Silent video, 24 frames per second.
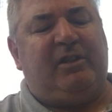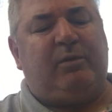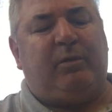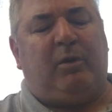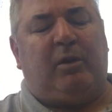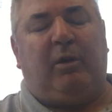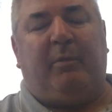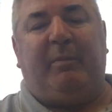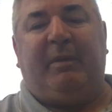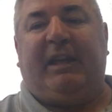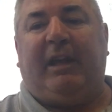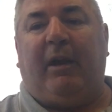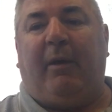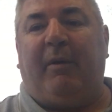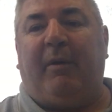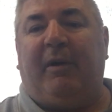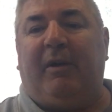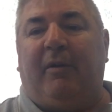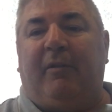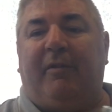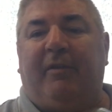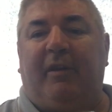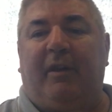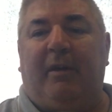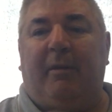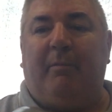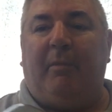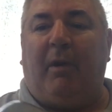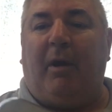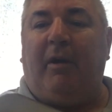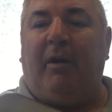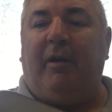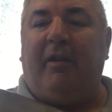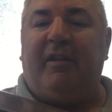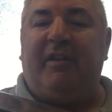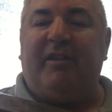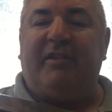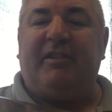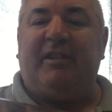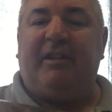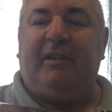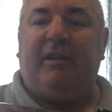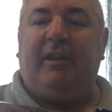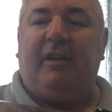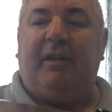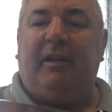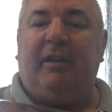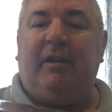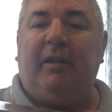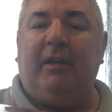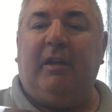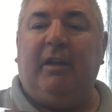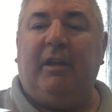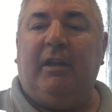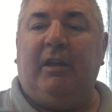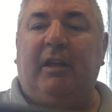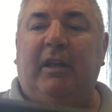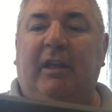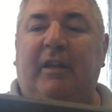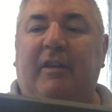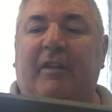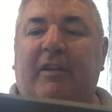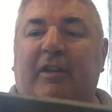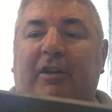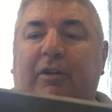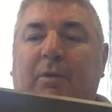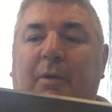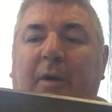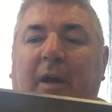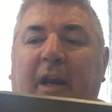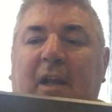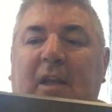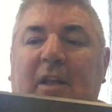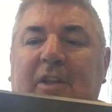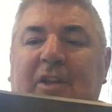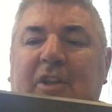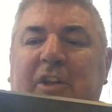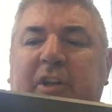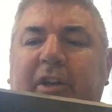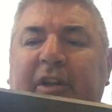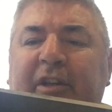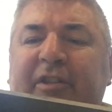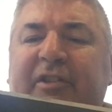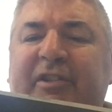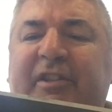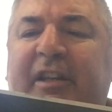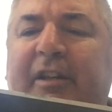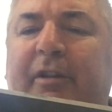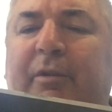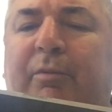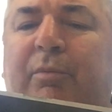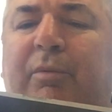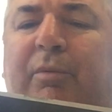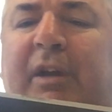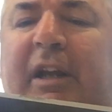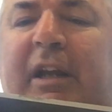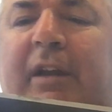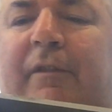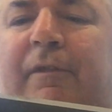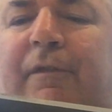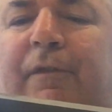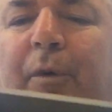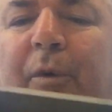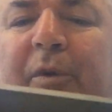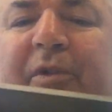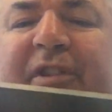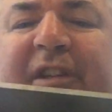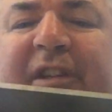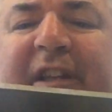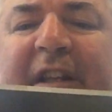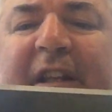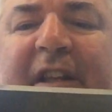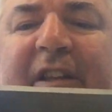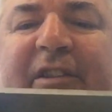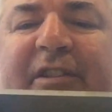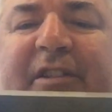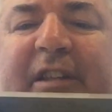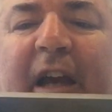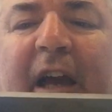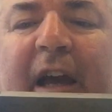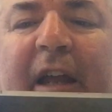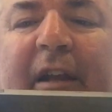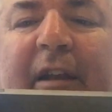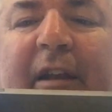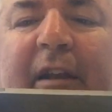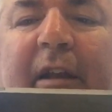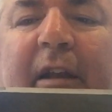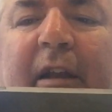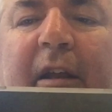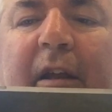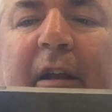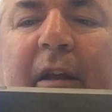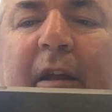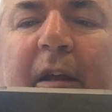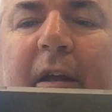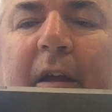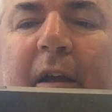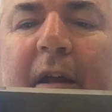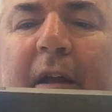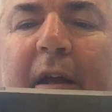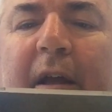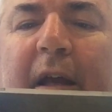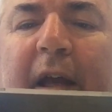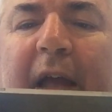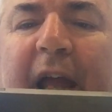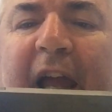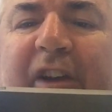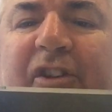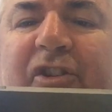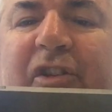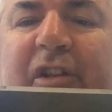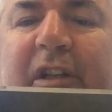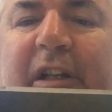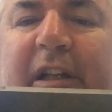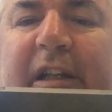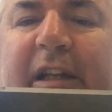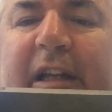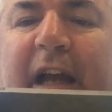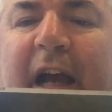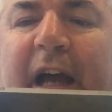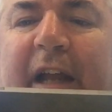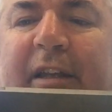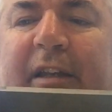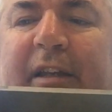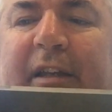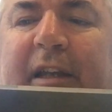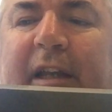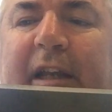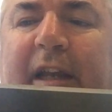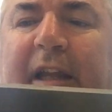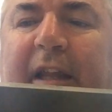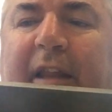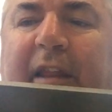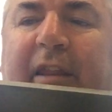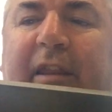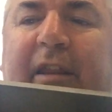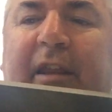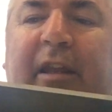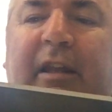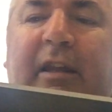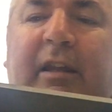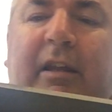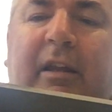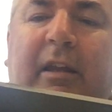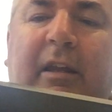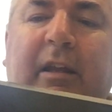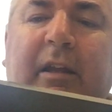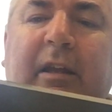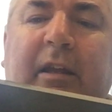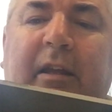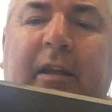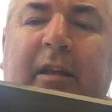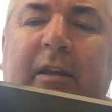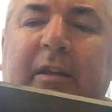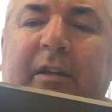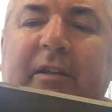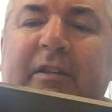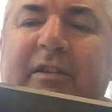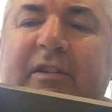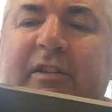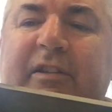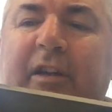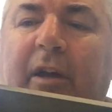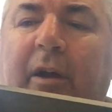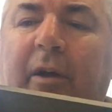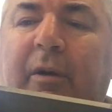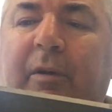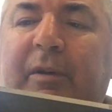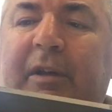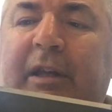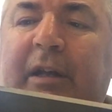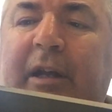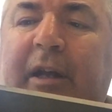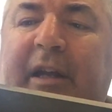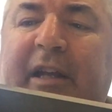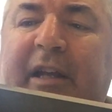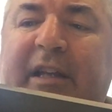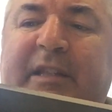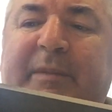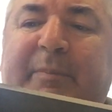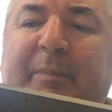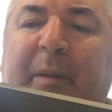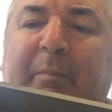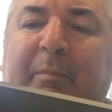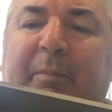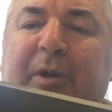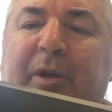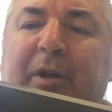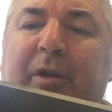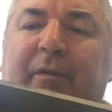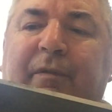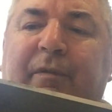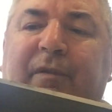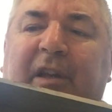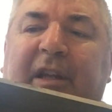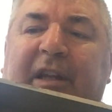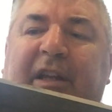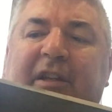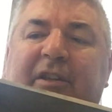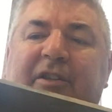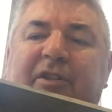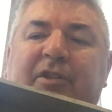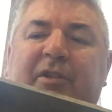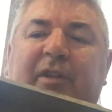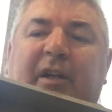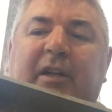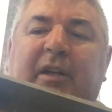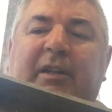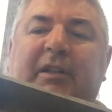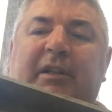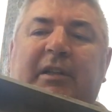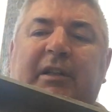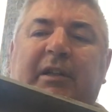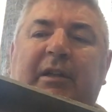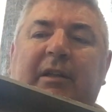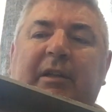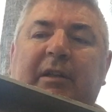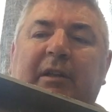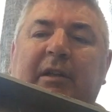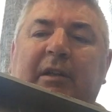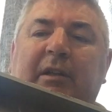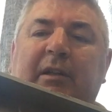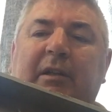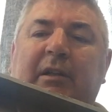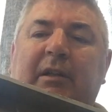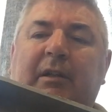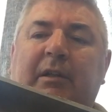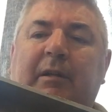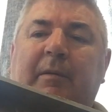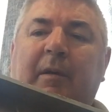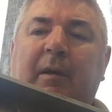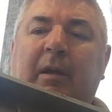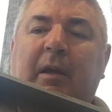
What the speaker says: one will be going on the motor that's in the cradle, and you can see the reinforcing that's done actually underneath. So it's been beautifully constructed. I'm